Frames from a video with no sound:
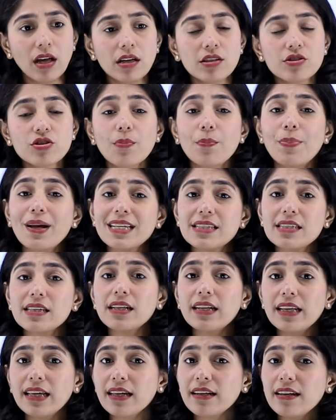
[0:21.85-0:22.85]
So
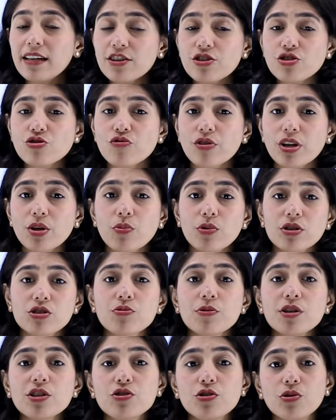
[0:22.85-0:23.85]
basically in history
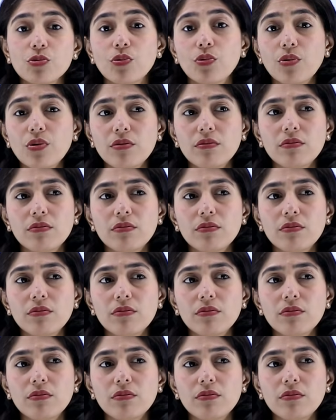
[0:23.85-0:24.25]
what we do,